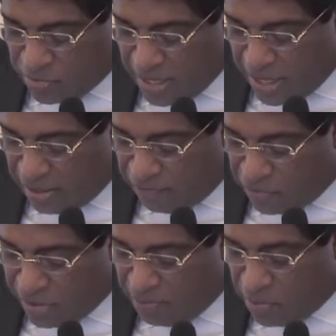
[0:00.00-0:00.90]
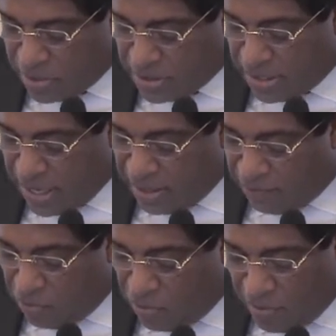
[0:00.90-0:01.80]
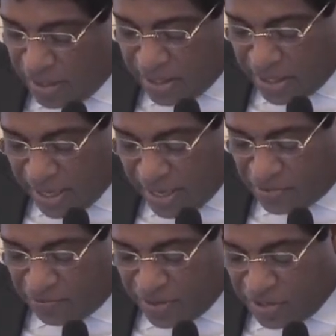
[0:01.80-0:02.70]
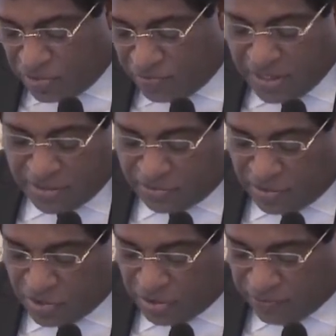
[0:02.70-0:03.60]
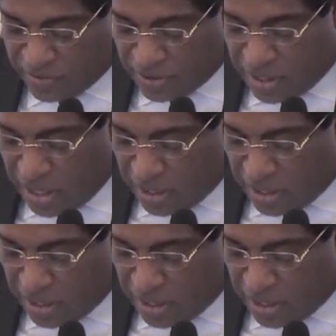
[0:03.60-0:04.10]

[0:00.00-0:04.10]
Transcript: Sri Lanka foreign policy can evolve in the light of each of these three shifts.